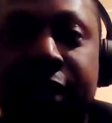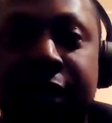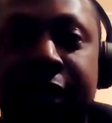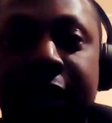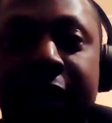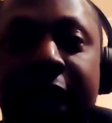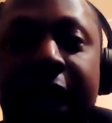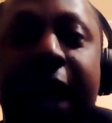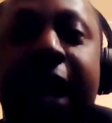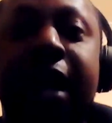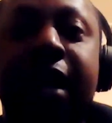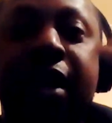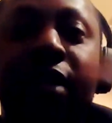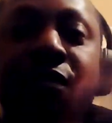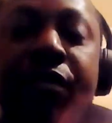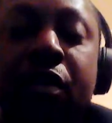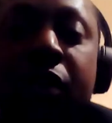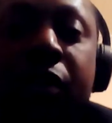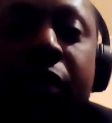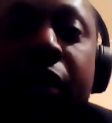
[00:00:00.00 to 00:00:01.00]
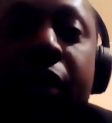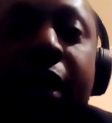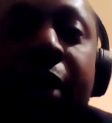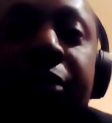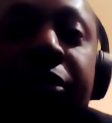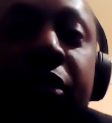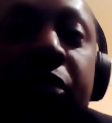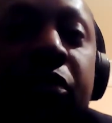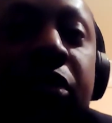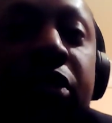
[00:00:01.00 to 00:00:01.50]
the higher level
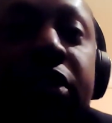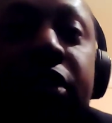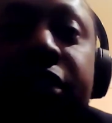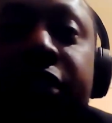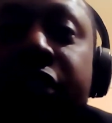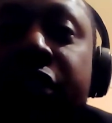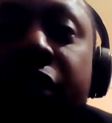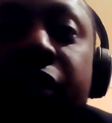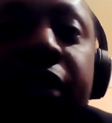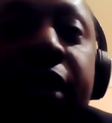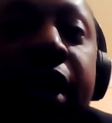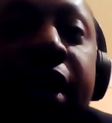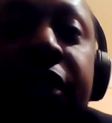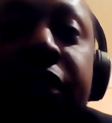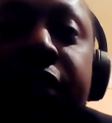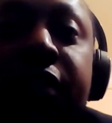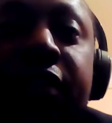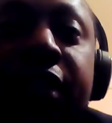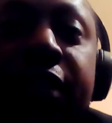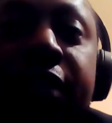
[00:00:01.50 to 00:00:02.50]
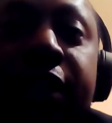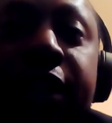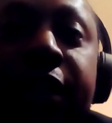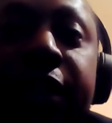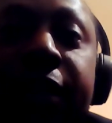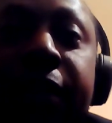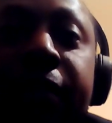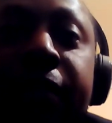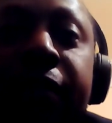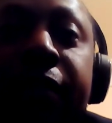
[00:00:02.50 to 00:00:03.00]
corruption, which is not necessary.
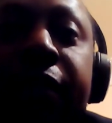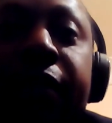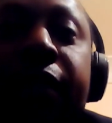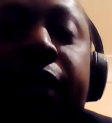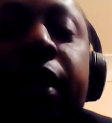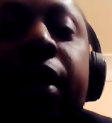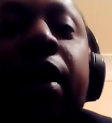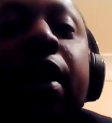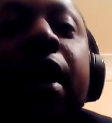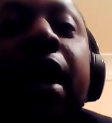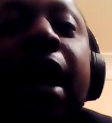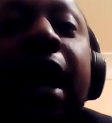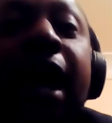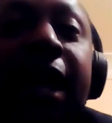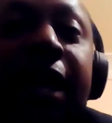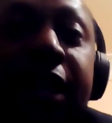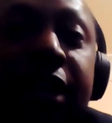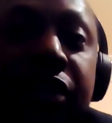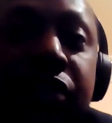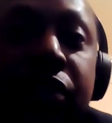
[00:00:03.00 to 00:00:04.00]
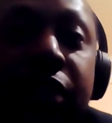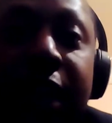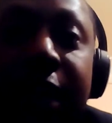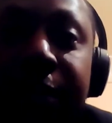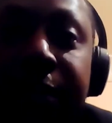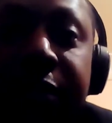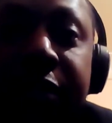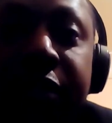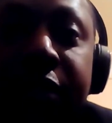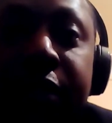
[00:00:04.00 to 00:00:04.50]
Honey
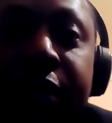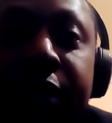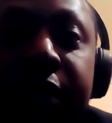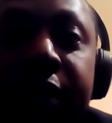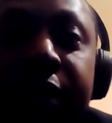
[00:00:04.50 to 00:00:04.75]
traps.